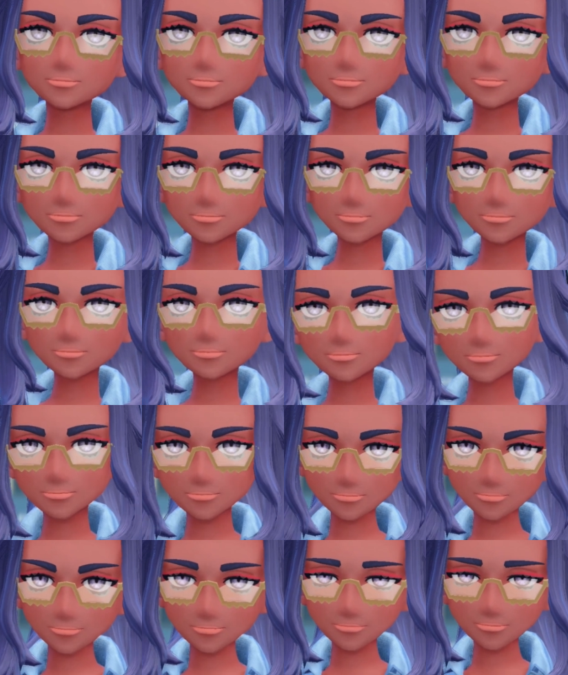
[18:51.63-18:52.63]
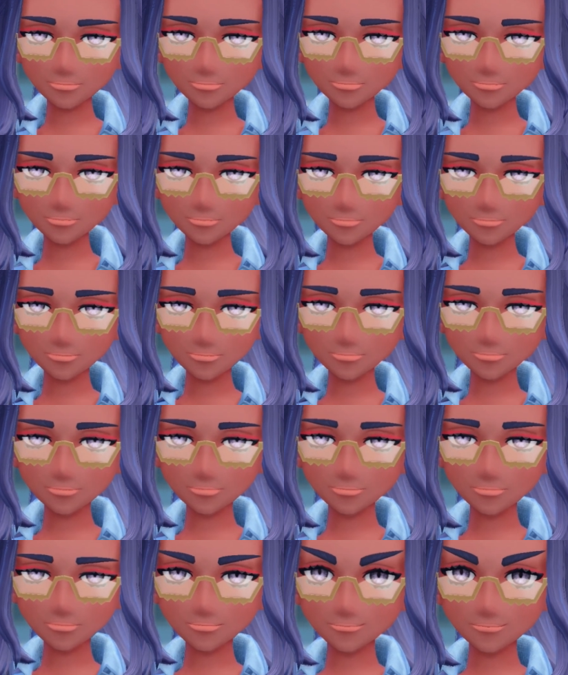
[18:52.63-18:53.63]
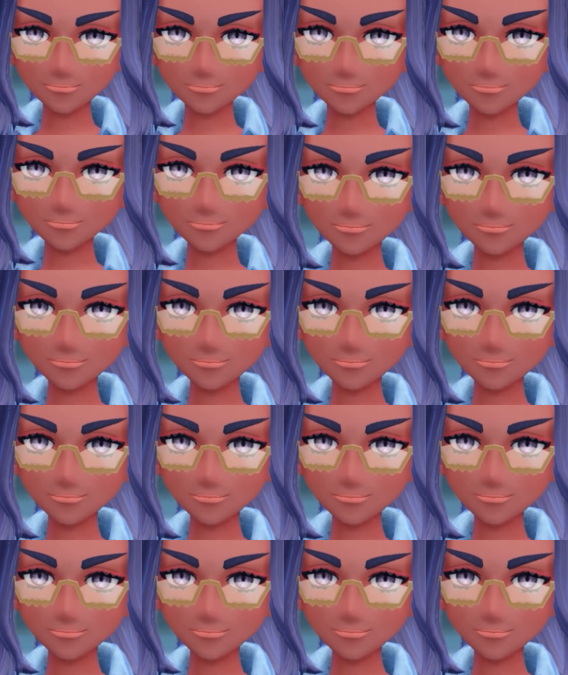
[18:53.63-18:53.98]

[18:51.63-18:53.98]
Nobody speaks.